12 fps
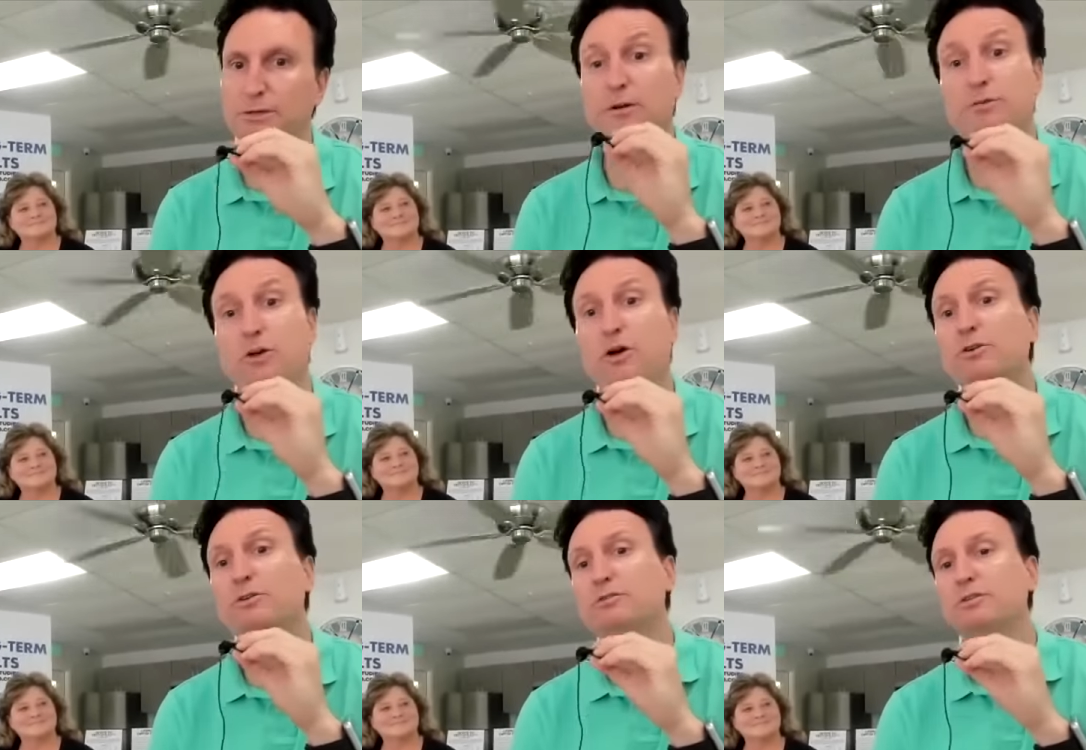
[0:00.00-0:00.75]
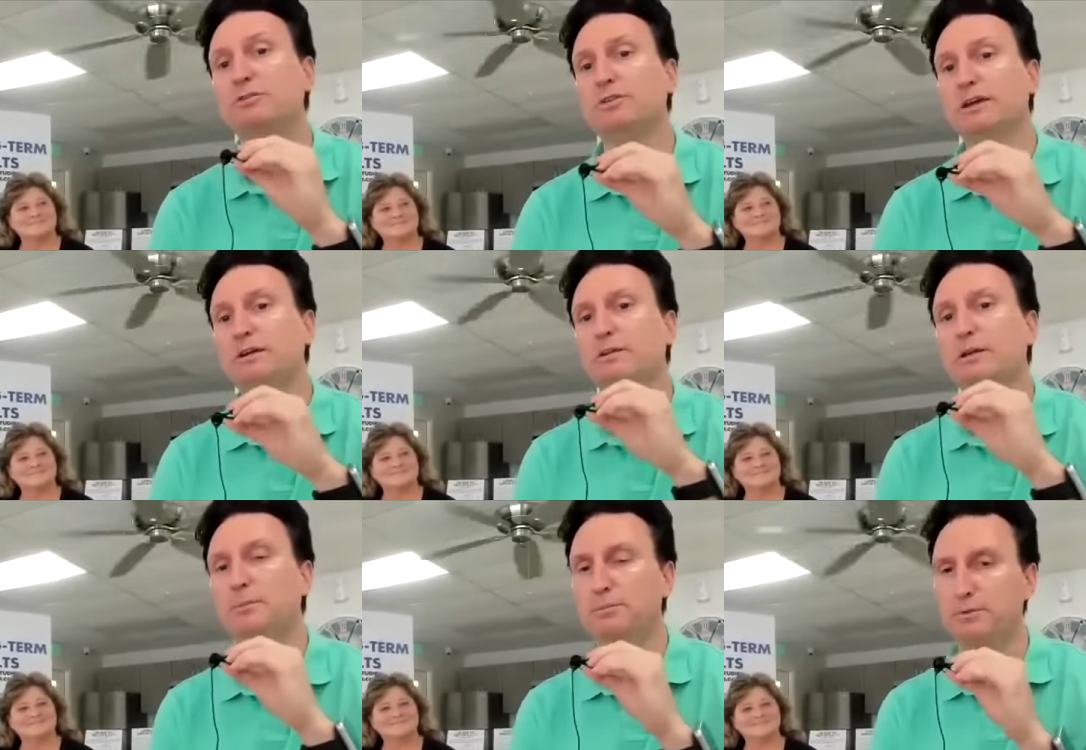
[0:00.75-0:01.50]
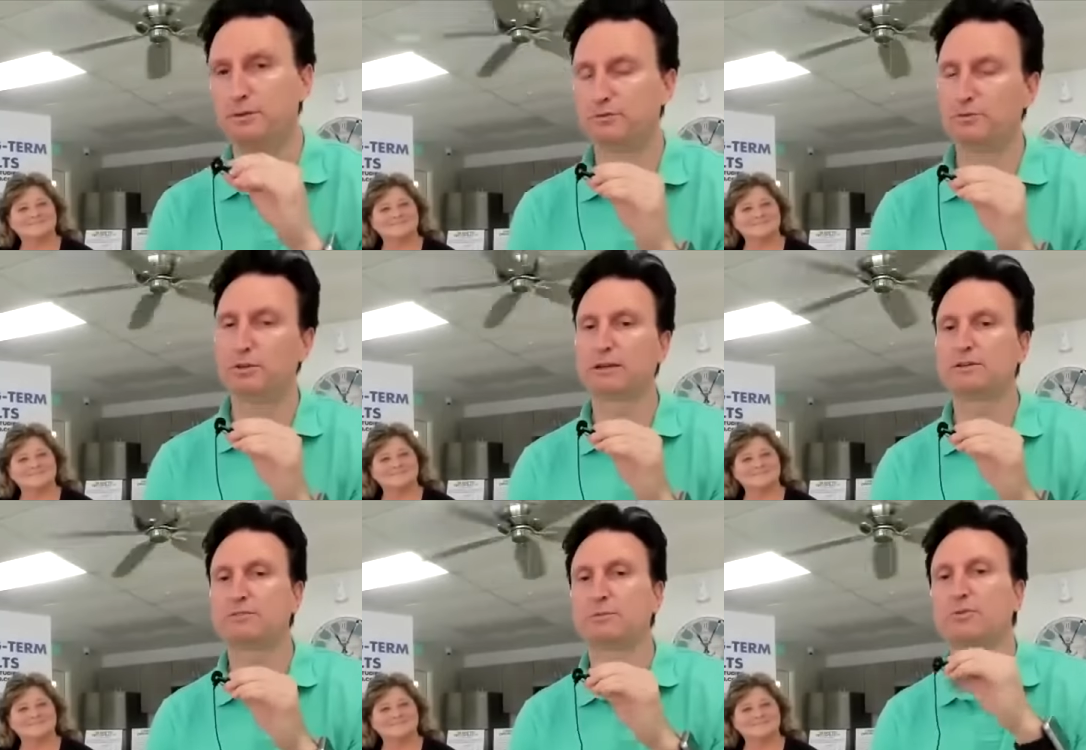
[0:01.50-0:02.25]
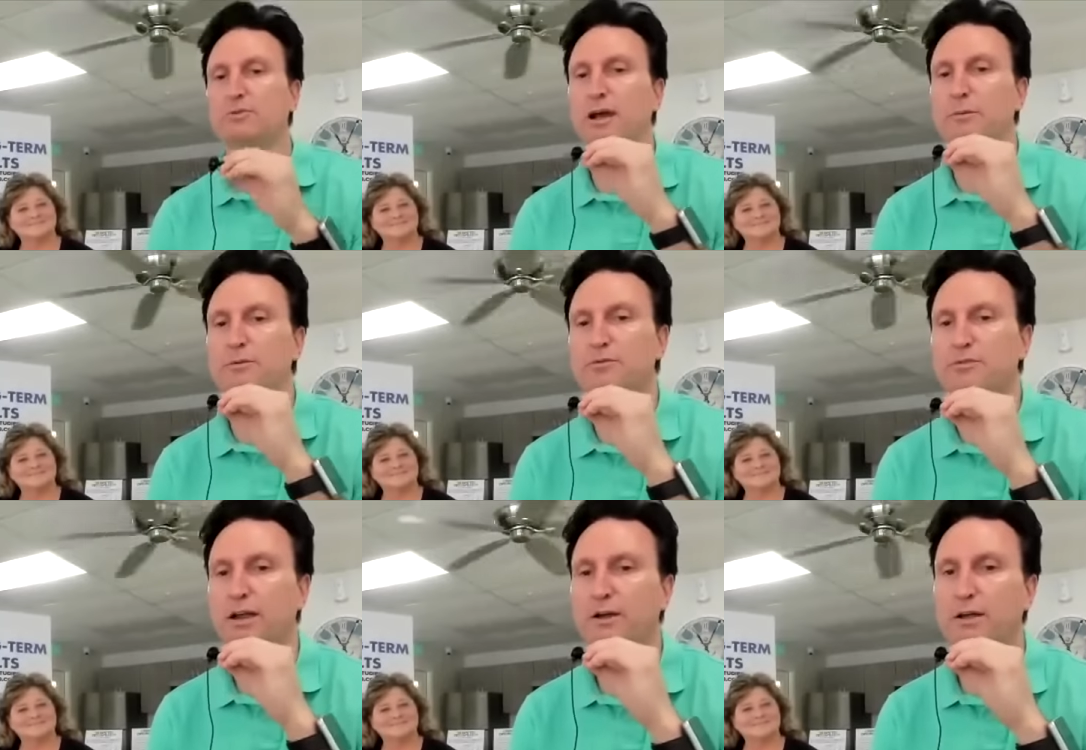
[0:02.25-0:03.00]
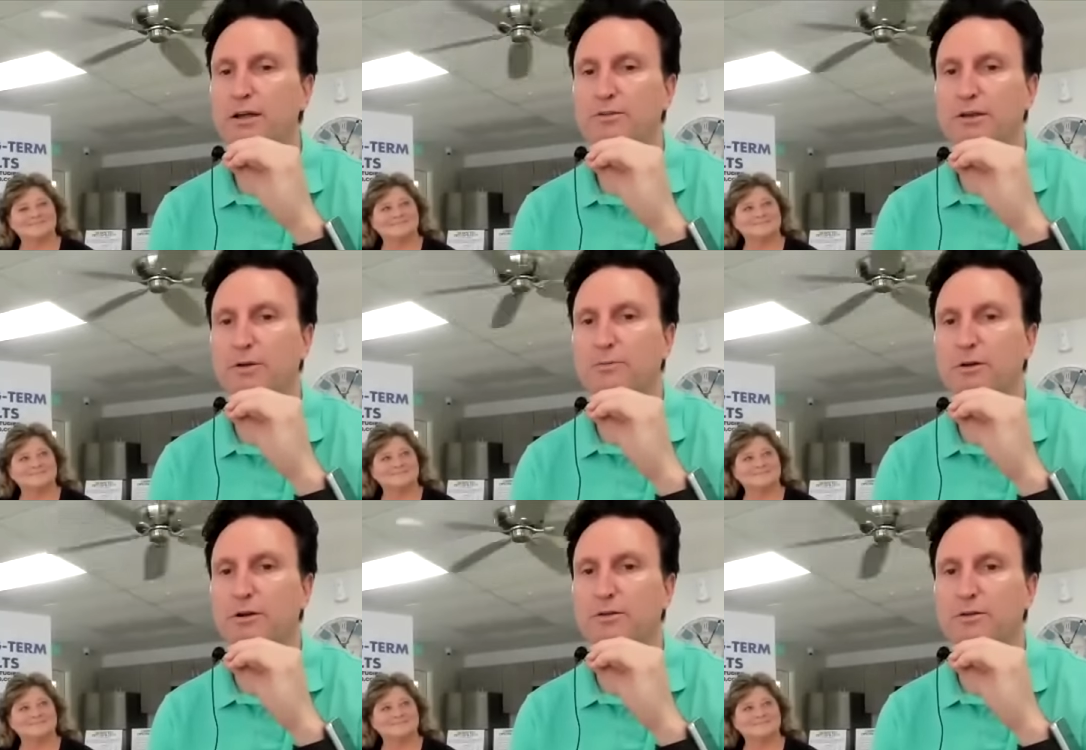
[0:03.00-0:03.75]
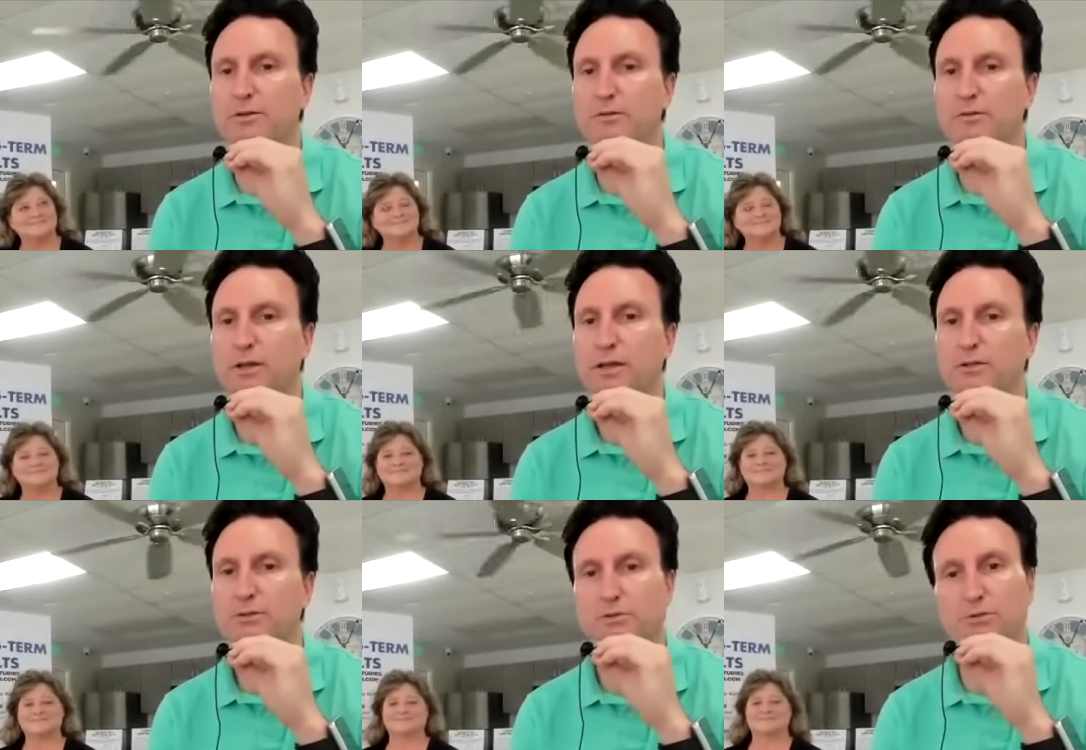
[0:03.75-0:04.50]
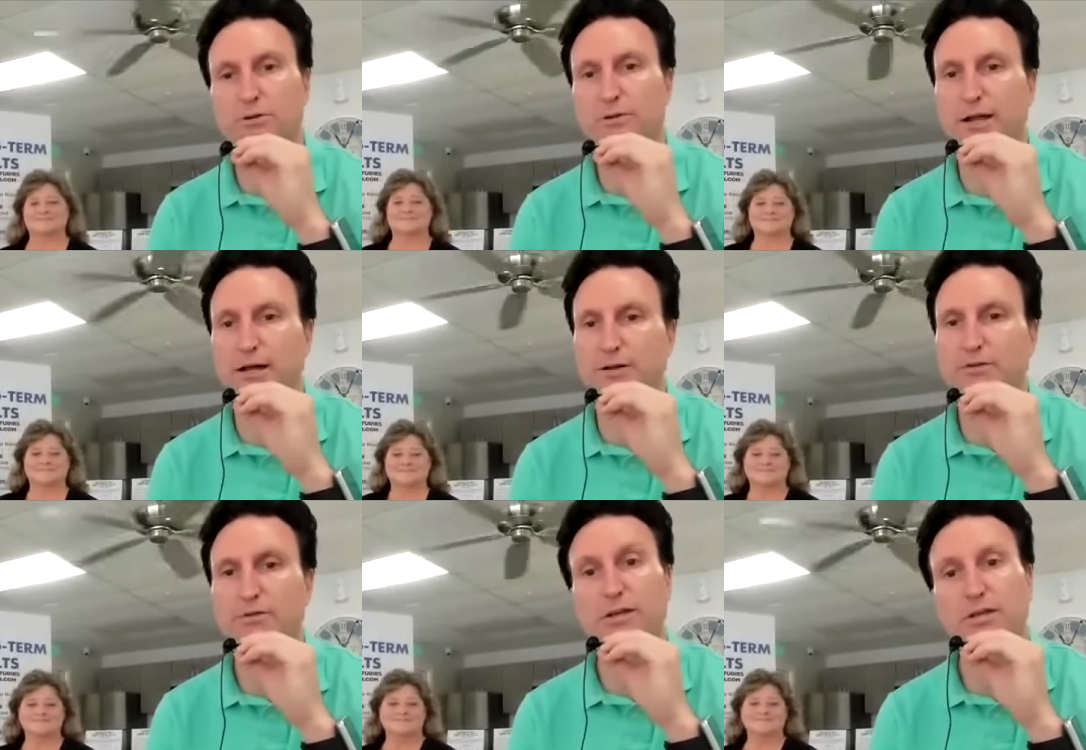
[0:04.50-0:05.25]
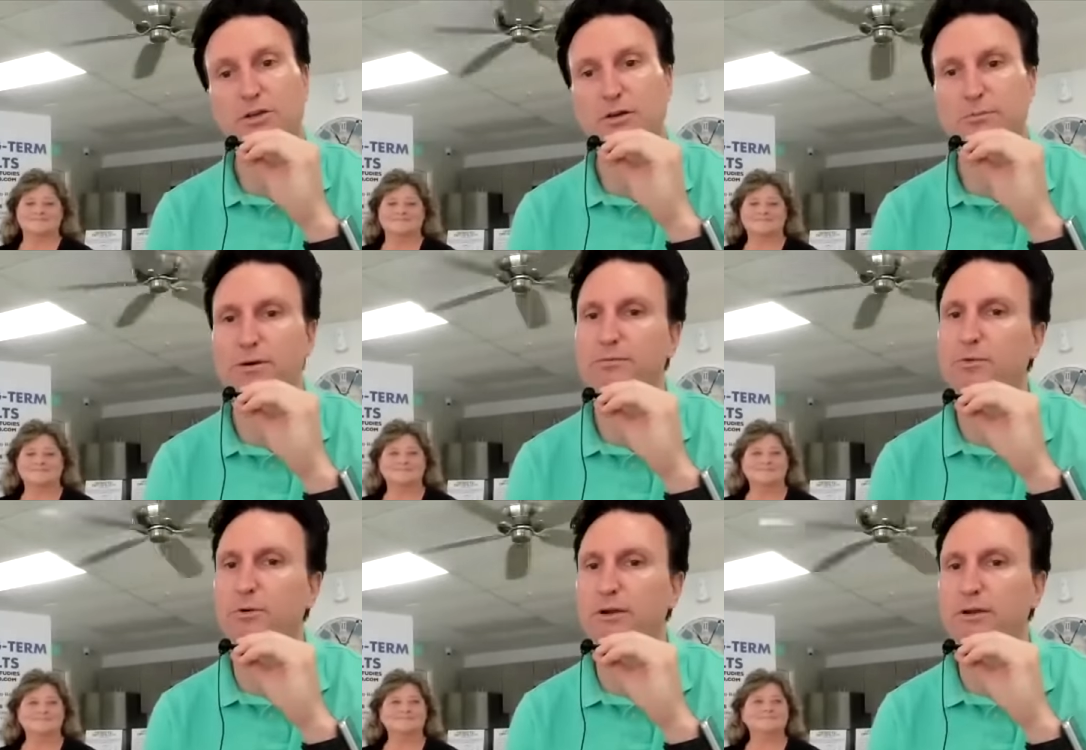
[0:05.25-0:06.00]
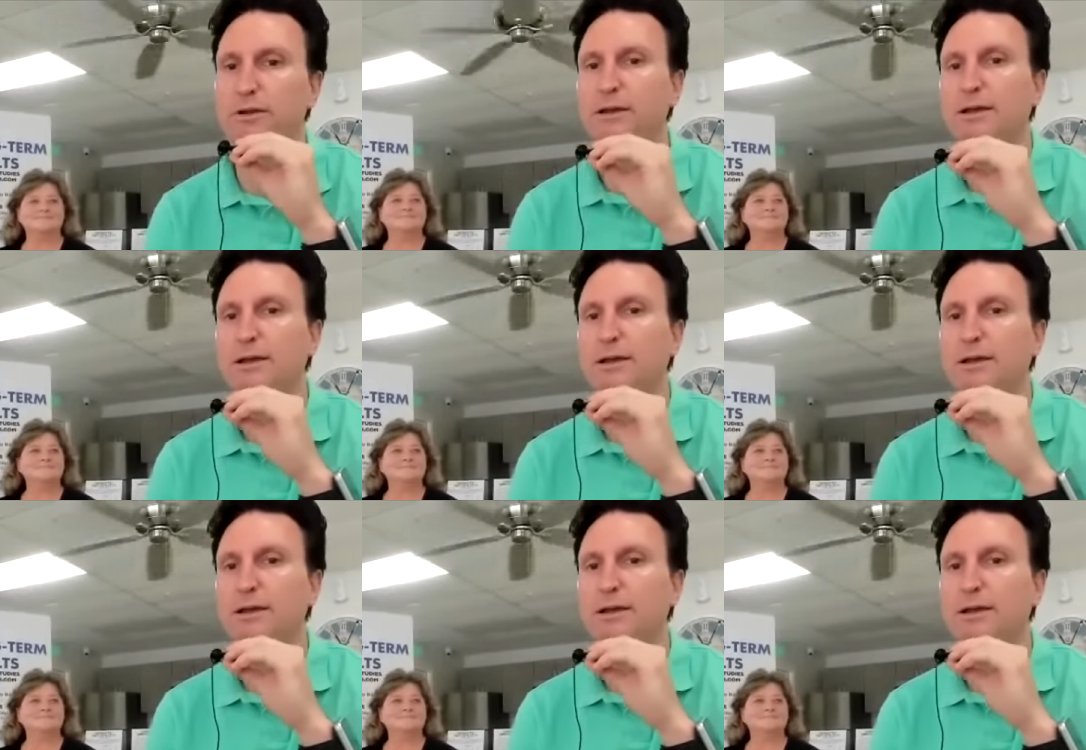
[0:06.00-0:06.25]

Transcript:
Speaker 1: Now, if you are new to the channel, please do like, subscribe, and share as it helps others to learn the knowledge that you have been afforded.